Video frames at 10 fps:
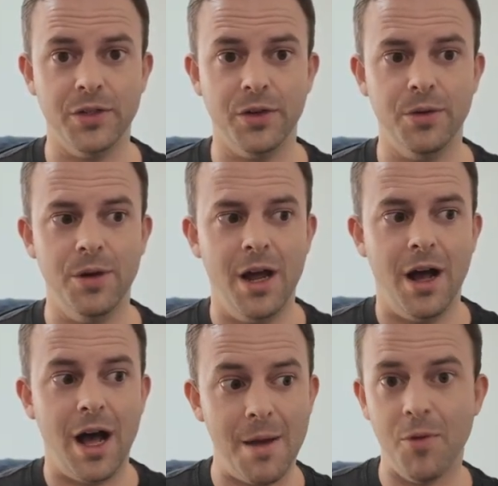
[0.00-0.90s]
So
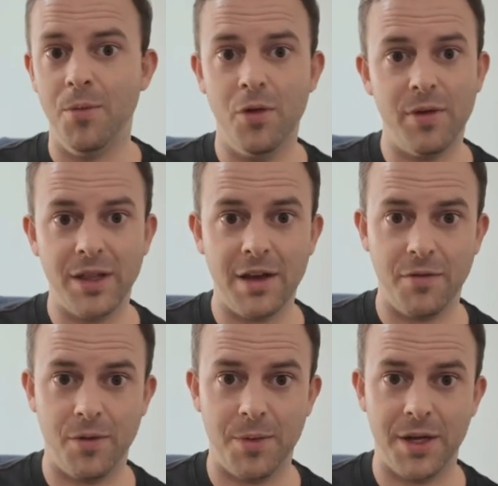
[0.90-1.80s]
I'm removing
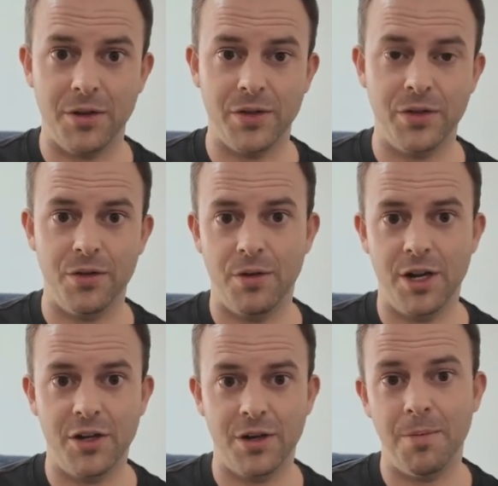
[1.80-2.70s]
that from my
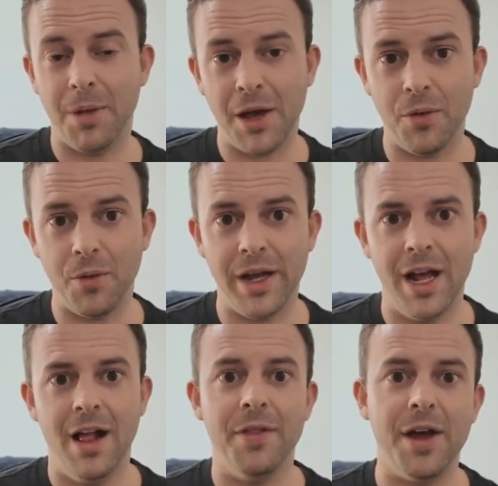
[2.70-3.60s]
consideration. And by the way,
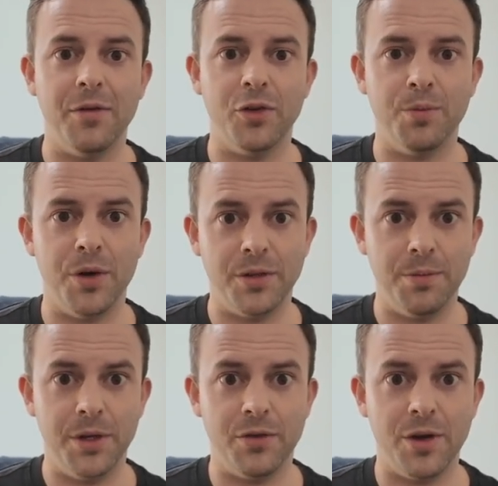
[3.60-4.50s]
that was
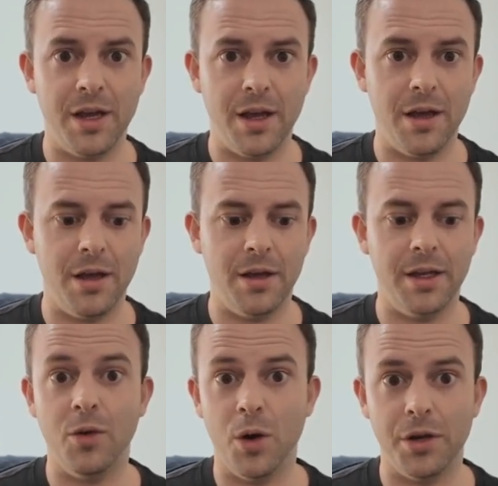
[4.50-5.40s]
Ponte Pitre
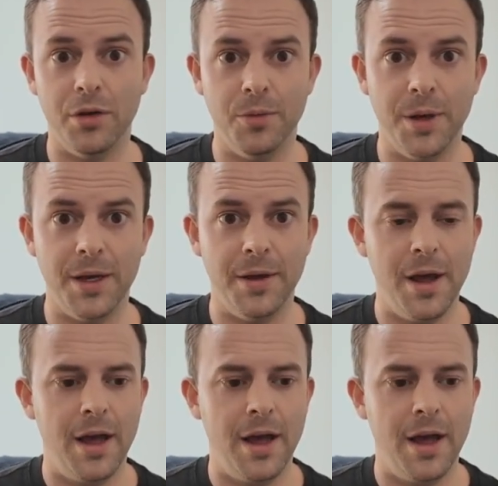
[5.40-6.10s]
in Guadalupe.